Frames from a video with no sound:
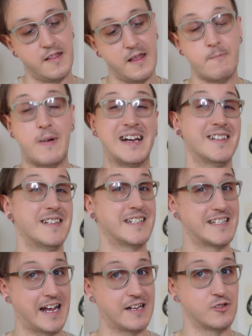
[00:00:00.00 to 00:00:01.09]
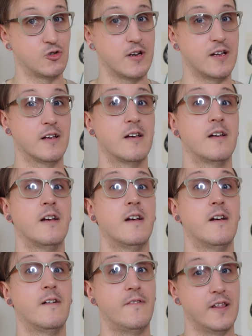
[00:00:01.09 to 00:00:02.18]
Then back to the second string,
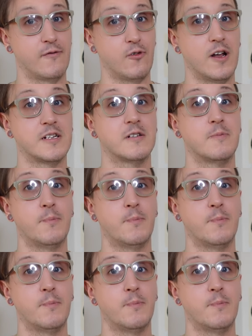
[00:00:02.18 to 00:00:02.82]
fifth fret,